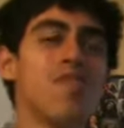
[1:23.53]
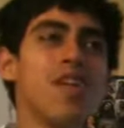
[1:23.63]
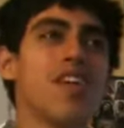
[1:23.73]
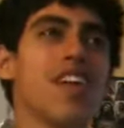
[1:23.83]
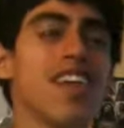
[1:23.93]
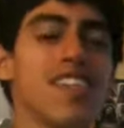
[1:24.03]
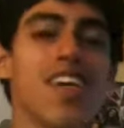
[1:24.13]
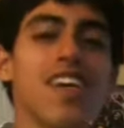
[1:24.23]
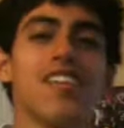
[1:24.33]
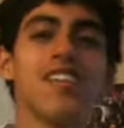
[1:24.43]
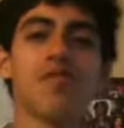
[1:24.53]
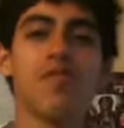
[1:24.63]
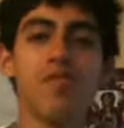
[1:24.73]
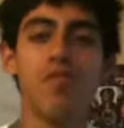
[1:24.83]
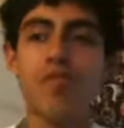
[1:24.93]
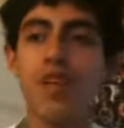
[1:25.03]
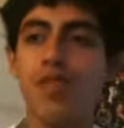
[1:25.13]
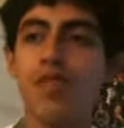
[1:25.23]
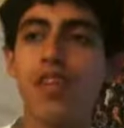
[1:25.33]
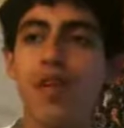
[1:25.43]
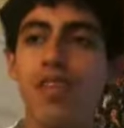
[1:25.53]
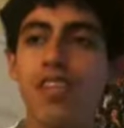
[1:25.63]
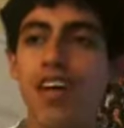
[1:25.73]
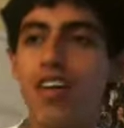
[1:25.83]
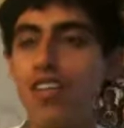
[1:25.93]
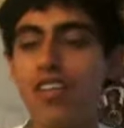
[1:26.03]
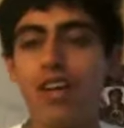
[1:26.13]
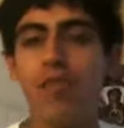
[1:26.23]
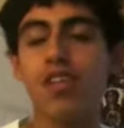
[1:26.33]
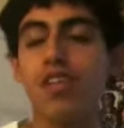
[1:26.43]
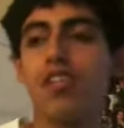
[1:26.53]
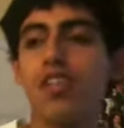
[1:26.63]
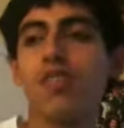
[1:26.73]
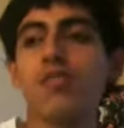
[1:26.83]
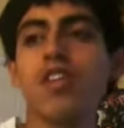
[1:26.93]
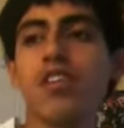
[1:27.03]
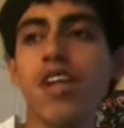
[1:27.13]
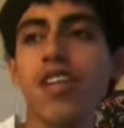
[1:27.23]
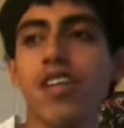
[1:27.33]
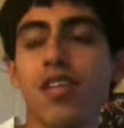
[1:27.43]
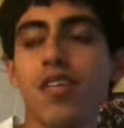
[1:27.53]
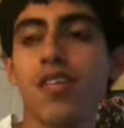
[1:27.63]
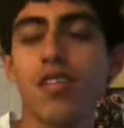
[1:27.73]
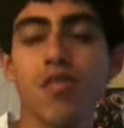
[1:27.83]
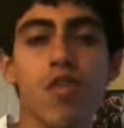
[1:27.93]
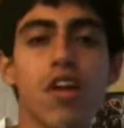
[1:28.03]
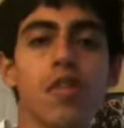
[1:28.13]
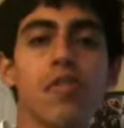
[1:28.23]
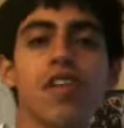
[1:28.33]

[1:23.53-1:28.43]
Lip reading: But you guys, yeah, don't miss out on this opportunity to be strengthened in the Word,